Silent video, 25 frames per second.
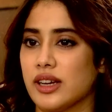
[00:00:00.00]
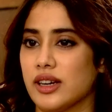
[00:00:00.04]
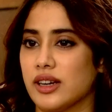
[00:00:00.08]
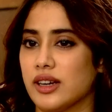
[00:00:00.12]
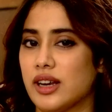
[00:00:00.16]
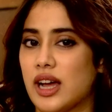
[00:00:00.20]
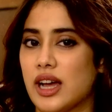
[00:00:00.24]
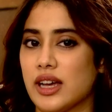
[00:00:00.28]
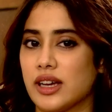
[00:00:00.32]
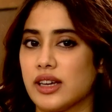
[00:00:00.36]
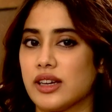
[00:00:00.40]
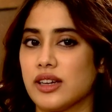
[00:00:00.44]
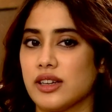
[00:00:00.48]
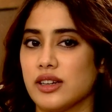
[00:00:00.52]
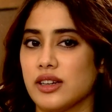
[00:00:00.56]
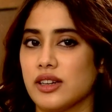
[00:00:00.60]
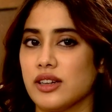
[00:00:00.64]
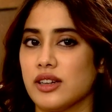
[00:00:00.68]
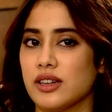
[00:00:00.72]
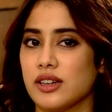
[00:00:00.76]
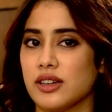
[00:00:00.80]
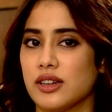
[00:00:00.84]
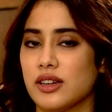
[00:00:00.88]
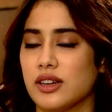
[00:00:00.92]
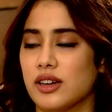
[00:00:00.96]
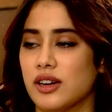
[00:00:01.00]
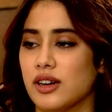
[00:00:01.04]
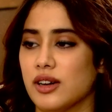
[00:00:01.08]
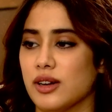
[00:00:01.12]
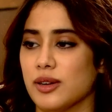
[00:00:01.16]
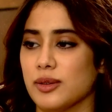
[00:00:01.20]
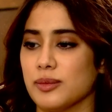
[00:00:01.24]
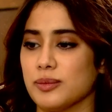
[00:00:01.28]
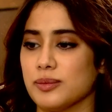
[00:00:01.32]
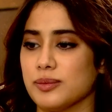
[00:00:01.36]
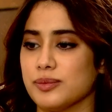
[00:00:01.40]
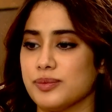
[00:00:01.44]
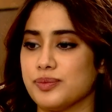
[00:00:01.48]
it. I can
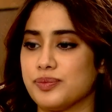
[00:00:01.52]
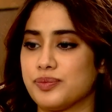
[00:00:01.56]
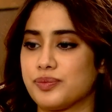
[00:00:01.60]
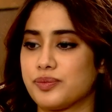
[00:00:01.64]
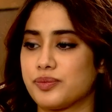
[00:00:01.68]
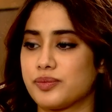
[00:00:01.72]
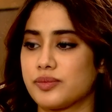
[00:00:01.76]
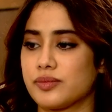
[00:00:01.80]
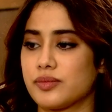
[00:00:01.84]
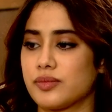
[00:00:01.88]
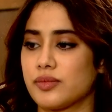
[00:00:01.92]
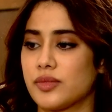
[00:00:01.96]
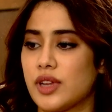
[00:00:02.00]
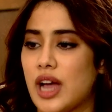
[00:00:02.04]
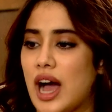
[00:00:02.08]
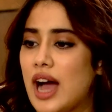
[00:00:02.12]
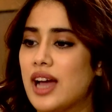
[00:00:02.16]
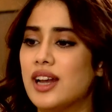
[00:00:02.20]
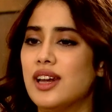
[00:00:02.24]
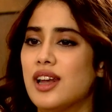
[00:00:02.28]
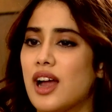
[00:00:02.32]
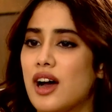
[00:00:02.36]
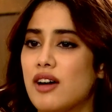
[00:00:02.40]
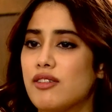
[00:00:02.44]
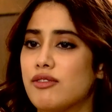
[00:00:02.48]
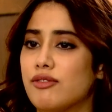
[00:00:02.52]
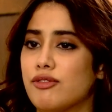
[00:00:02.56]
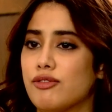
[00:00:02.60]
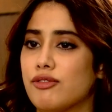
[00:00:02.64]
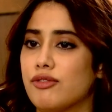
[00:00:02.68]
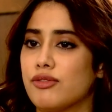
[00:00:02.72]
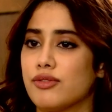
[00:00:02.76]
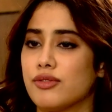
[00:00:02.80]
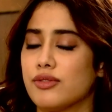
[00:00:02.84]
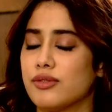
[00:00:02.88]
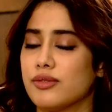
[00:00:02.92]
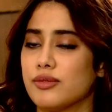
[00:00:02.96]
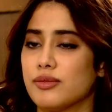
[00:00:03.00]
I
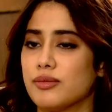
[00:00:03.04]
love